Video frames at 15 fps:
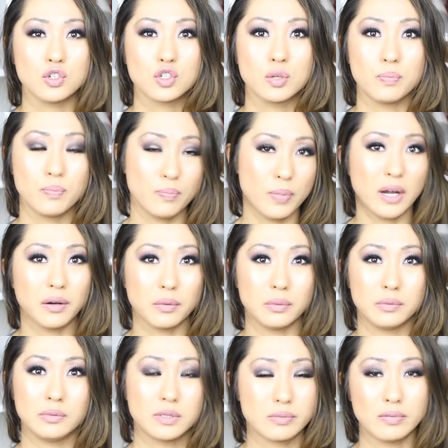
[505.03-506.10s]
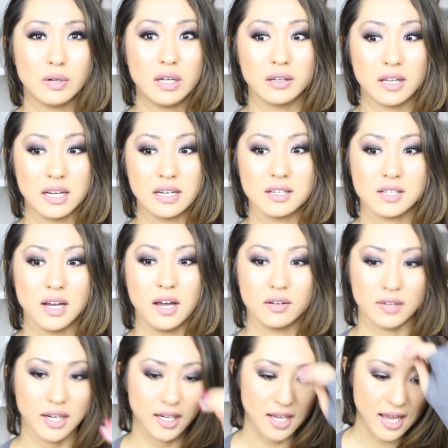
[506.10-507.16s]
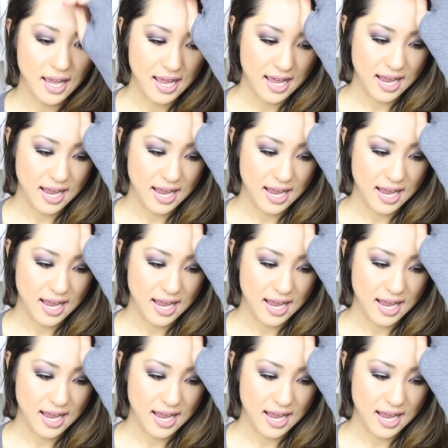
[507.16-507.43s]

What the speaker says: you should better as well get it done, right?